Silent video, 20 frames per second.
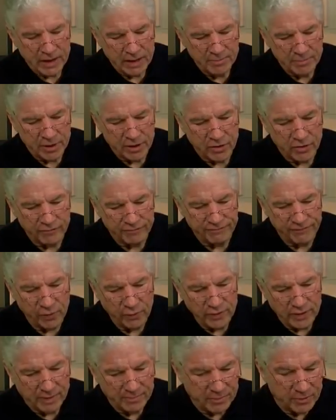But her
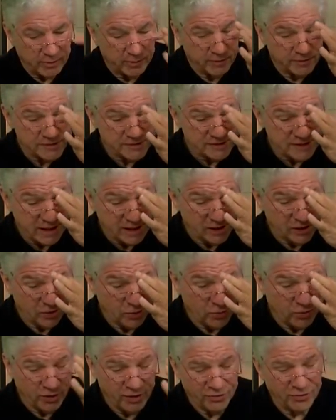phone number, cell
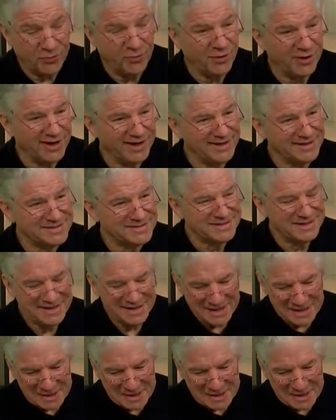or otherwise,